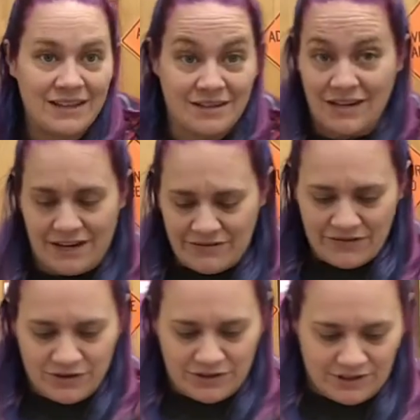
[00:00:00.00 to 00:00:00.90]
I've
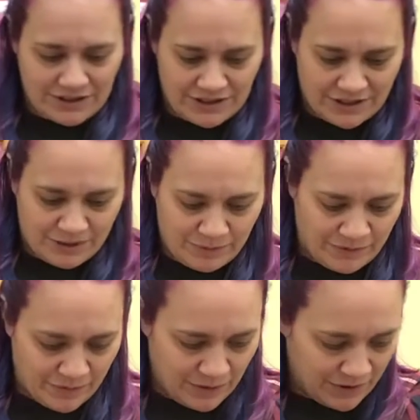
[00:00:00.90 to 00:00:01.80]
never seen this
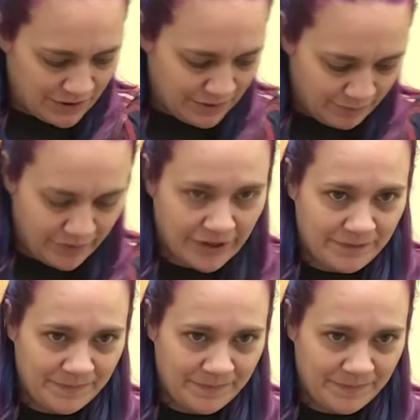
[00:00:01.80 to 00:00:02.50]
before, but